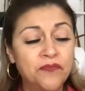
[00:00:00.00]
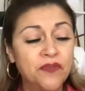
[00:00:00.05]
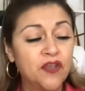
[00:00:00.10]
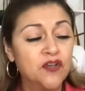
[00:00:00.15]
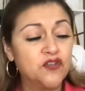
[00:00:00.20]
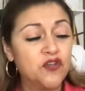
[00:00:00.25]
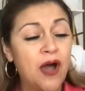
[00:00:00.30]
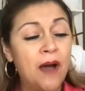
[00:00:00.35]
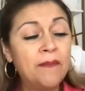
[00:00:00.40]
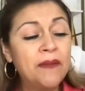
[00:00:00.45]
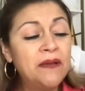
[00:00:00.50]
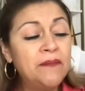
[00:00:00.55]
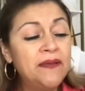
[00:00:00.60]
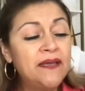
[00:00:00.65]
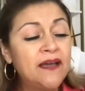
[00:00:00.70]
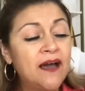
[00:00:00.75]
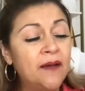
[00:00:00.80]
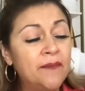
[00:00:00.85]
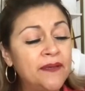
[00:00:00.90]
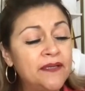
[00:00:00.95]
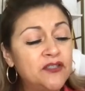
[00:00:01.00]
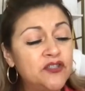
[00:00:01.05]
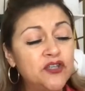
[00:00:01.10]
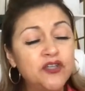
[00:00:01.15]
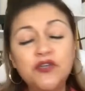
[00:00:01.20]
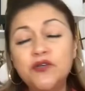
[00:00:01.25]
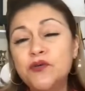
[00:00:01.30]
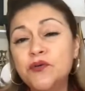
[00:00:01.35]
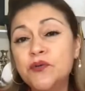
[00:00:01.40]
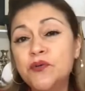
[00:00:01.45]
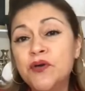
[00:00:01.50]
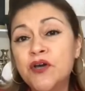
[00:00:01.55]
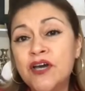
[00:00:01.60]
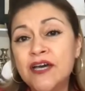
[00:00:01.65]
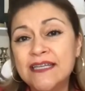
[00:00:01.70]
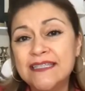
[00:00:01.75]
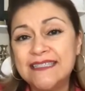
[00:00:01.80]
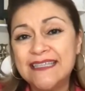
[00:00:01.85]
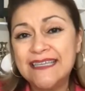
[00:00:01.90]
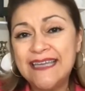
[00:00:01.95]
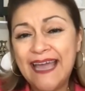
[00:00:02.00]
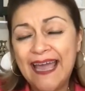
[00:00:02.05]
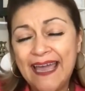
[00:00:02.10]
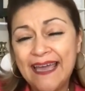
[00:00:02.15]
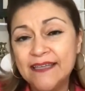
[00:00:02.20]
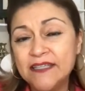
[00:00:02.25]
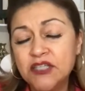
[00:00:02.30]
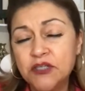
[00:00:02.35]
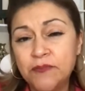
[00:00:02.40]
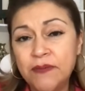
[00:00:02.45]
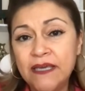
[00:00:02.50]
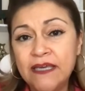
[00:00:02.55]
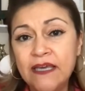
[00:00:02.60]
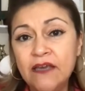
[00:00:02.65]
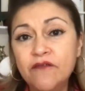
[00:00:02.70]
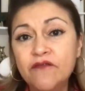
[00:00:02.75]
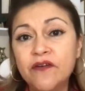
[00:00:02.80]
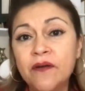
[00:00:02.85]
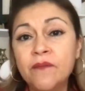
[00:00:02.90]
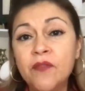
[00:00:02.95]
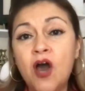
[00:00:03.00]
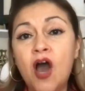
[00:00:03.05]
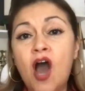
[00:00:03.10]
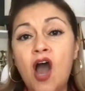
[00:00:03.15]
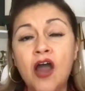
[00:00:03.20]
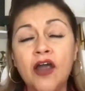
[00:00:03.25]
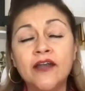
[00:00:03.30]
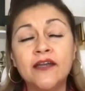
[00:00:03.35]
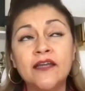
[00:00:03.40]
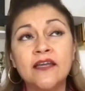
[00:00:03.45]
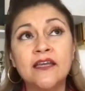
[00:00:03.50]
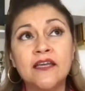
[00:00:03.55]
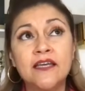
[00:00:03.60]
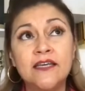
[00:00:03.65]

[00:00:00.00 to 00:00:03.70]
So I'm going to be coming to you today and speaking from the heart,